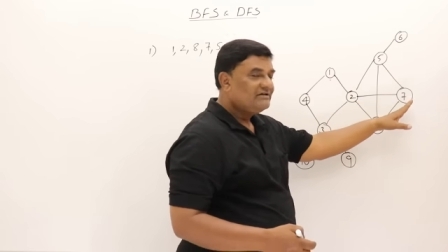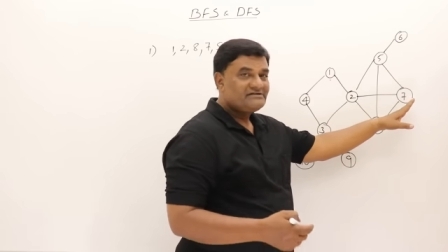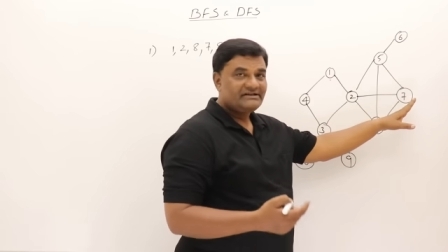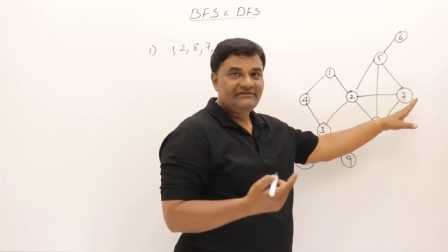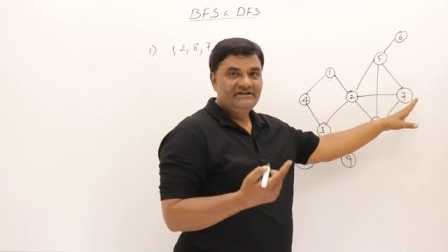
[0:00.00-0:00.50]

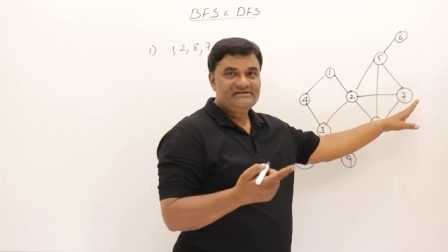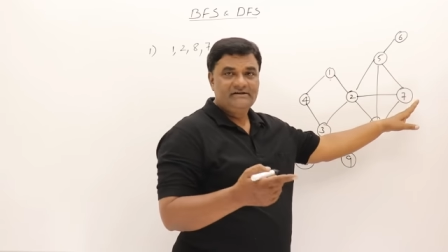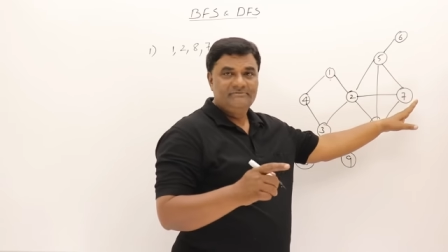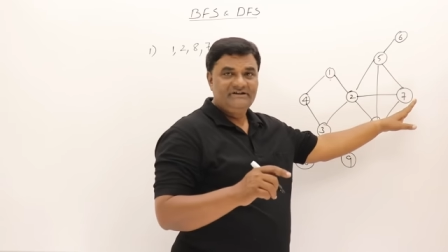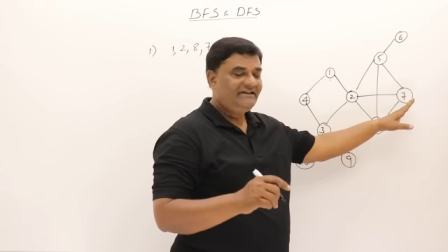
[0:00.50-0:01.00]
7 is
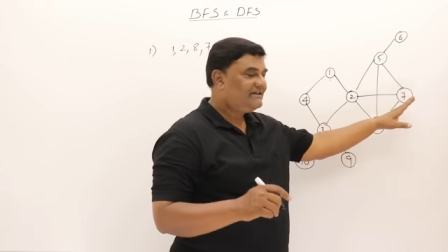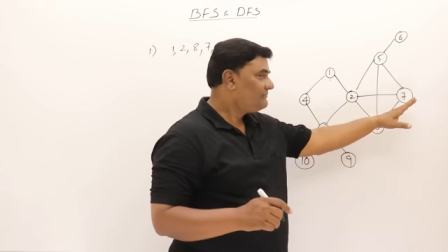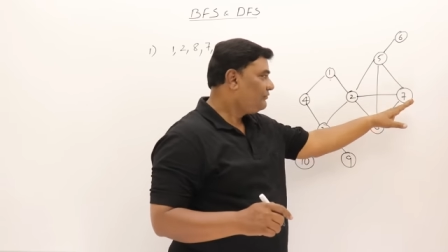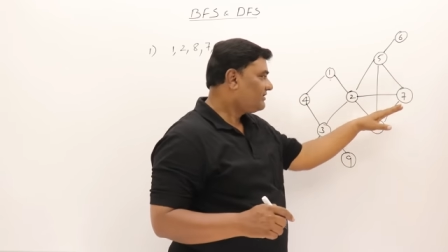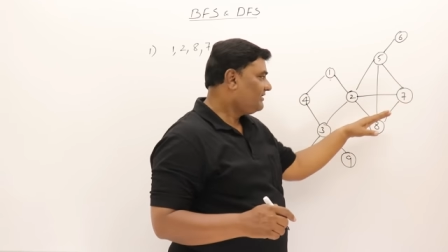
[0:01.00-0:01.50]
completely
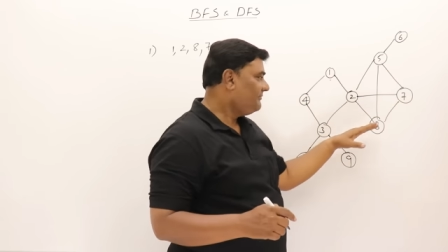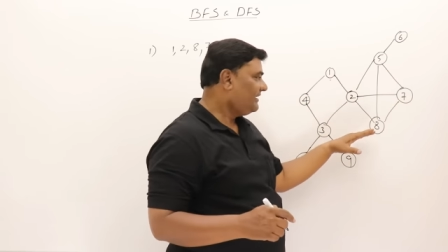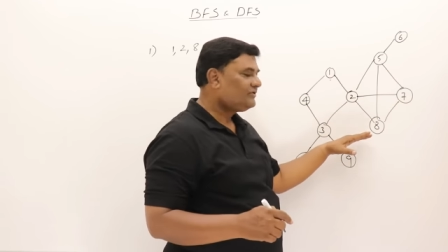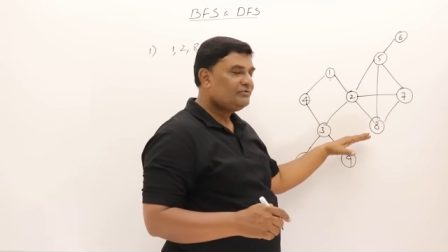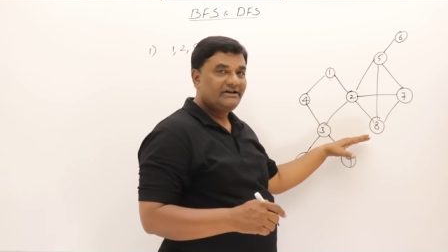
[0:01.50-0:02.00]
explored. Come
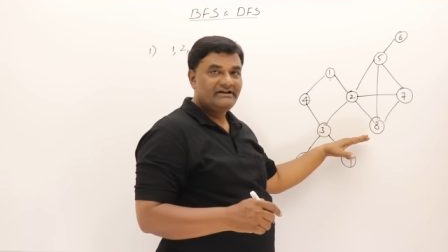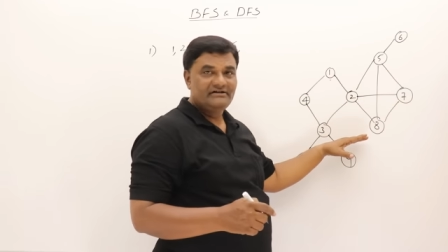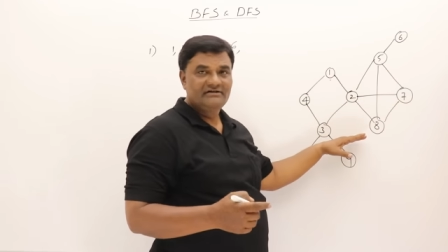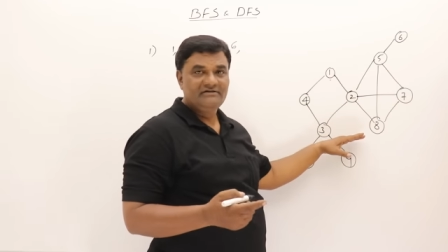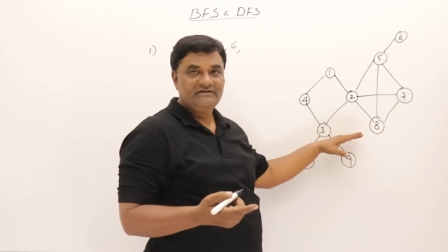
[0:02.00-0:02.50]
back to
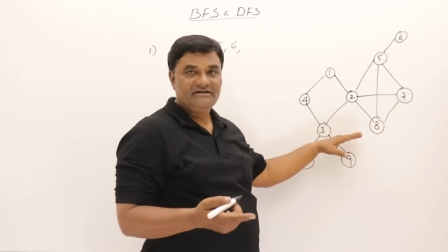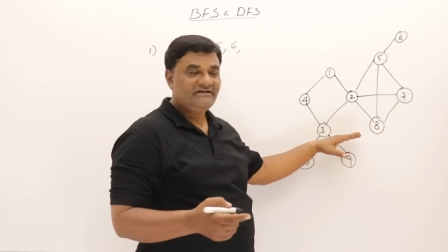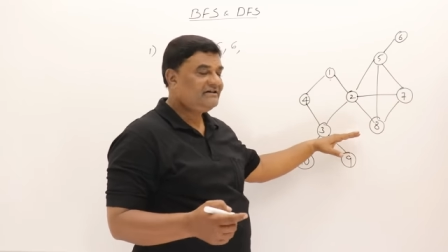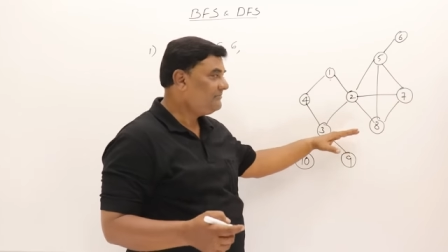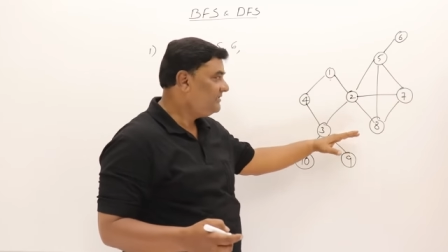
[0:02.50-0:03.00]
8.
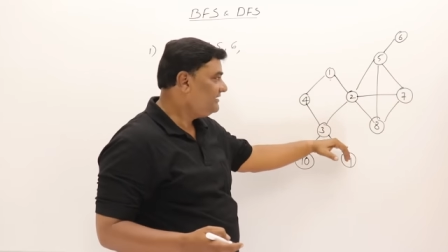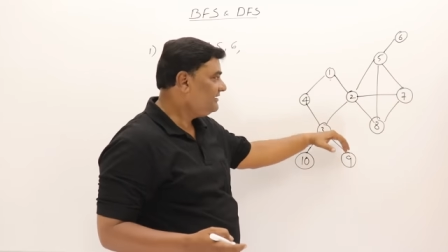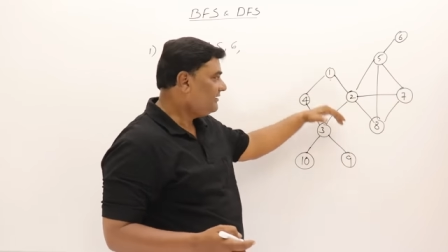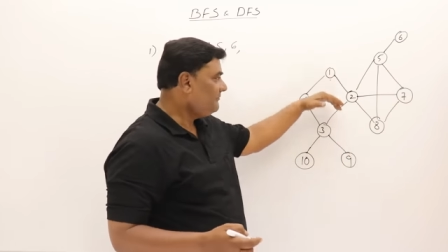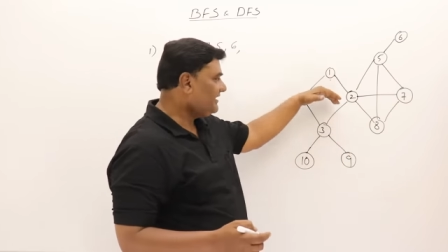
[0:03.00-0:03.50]
Nothing
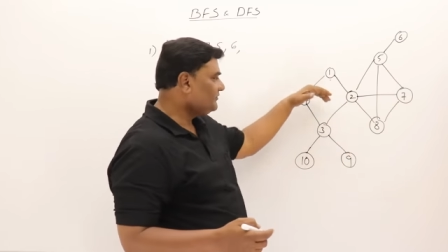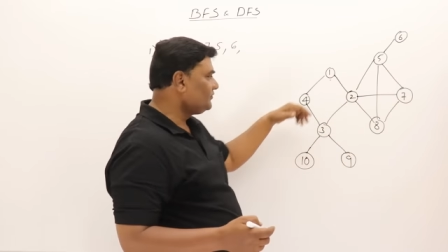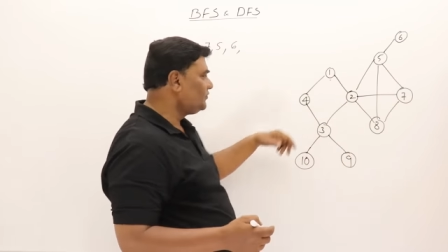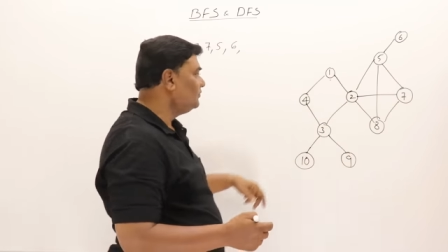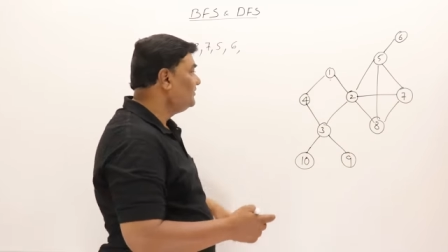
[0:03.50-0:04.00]
remaining. Come back to
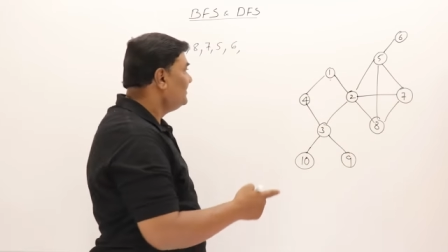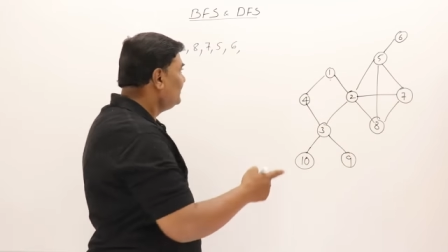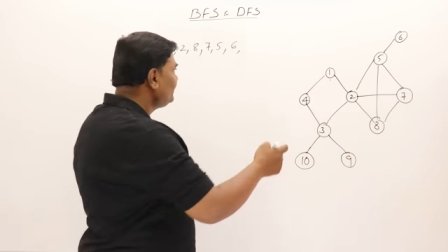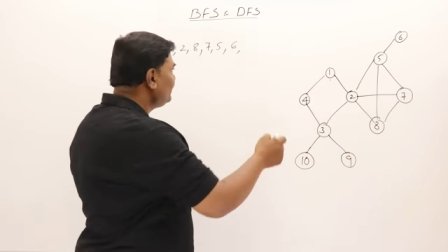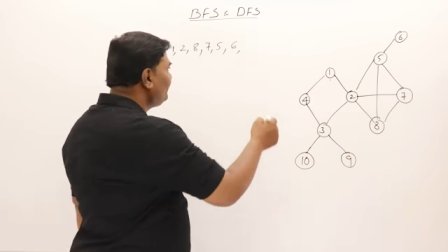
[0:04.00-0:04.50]
2. So